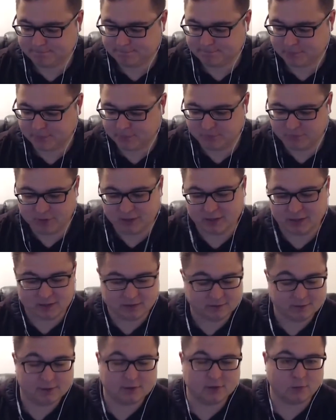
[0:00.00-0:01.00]
The villain
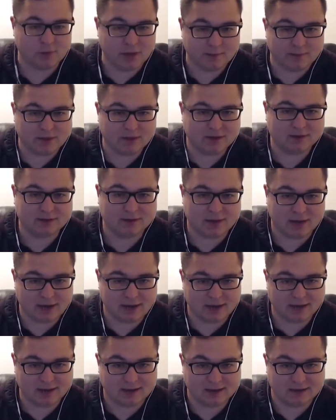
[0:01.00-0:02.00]
is underwhelming,
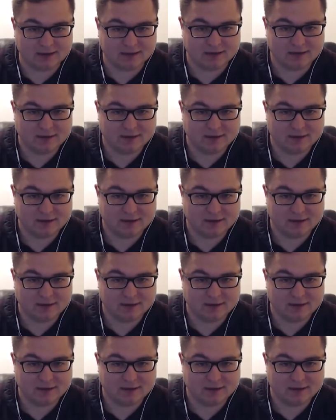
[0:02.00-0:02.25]
and